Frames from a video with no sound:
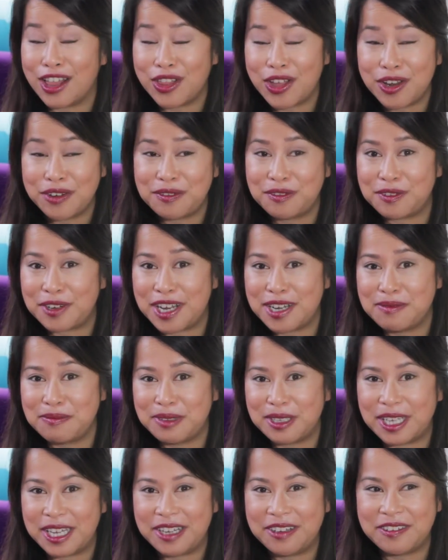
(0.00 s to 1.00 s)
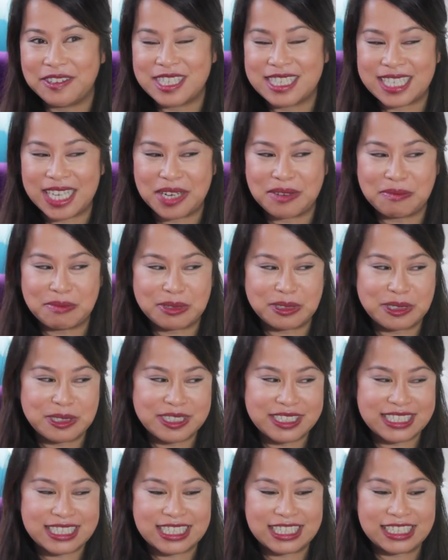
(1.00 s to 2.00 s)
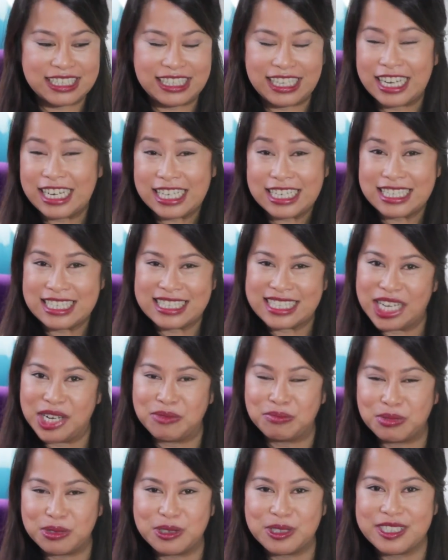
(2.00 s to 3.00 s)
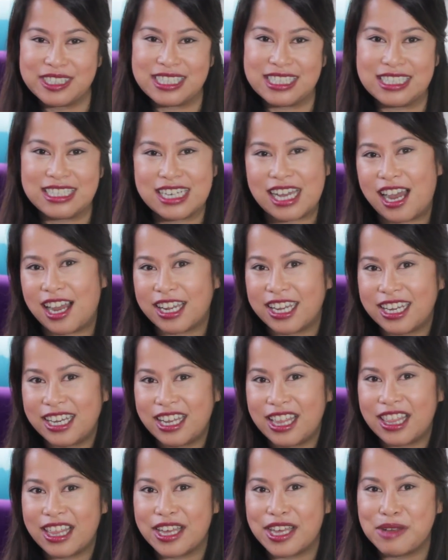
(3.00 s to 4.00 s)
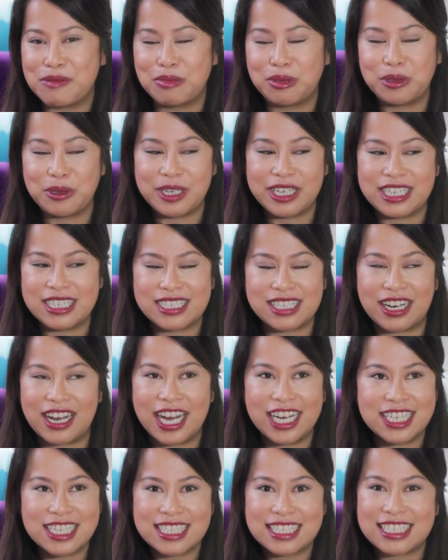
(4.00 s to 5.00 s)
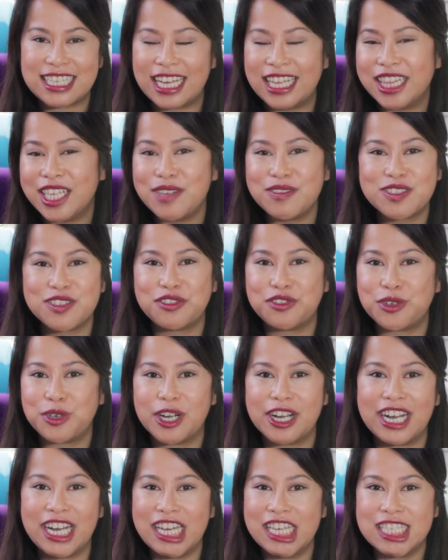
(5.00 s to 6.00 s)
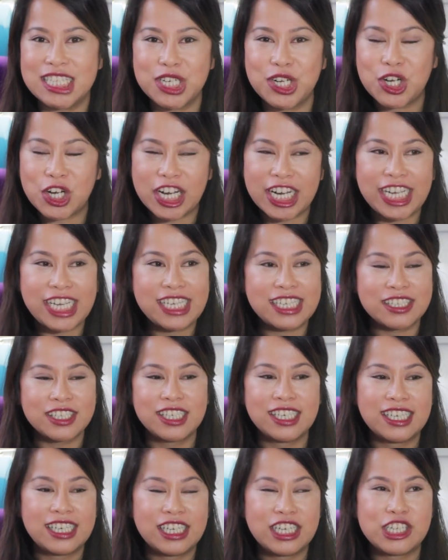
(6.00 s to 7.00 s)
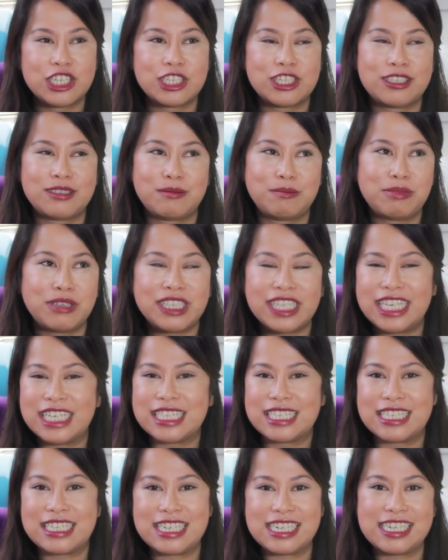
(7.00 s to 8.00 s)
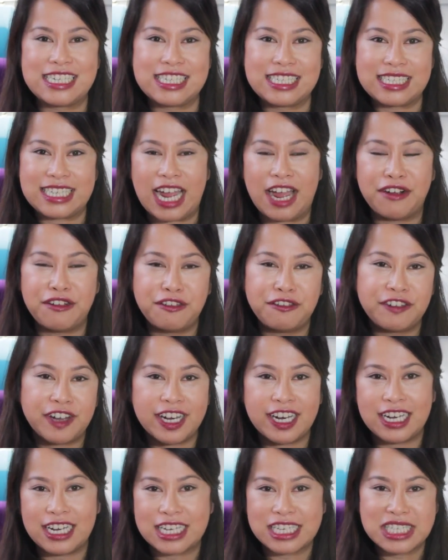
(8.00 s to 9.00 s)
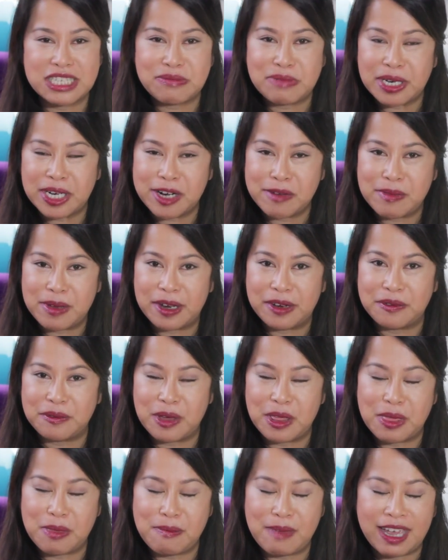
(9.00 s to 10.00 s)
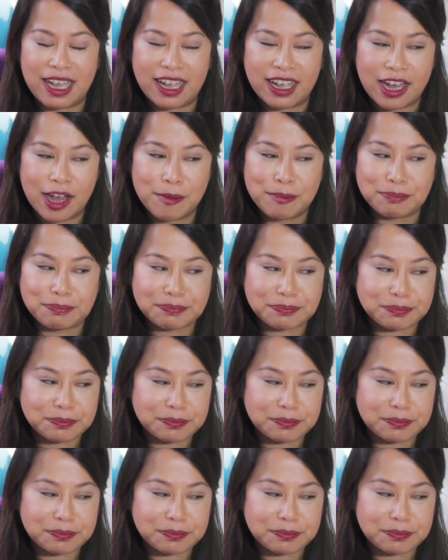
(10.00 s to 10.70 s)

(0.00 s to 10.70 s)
a lot of fun playing with samples and getting samples and talking to the employees there. I love Sephora. It's a great place to just have fun and experiment with makeup.